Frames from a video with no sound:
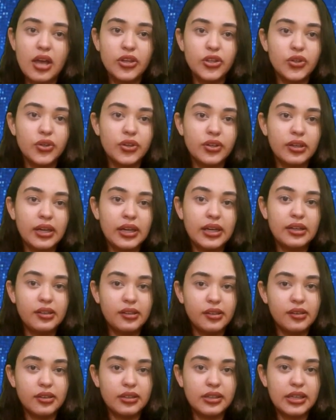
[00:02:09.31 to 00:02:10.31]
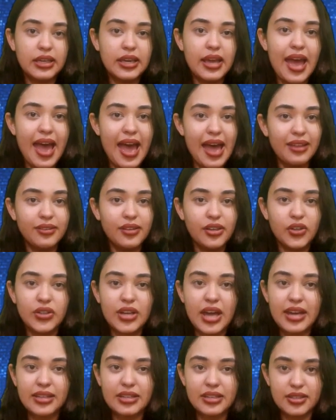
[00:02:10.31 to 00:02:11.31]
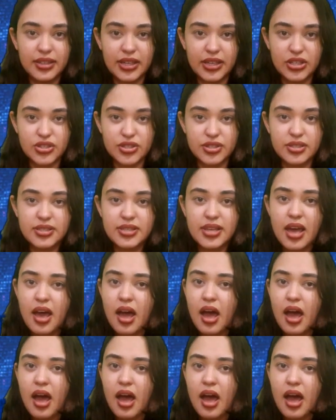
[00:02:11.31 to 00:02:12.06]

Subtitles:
Ukraine, Turkey, and the United Nations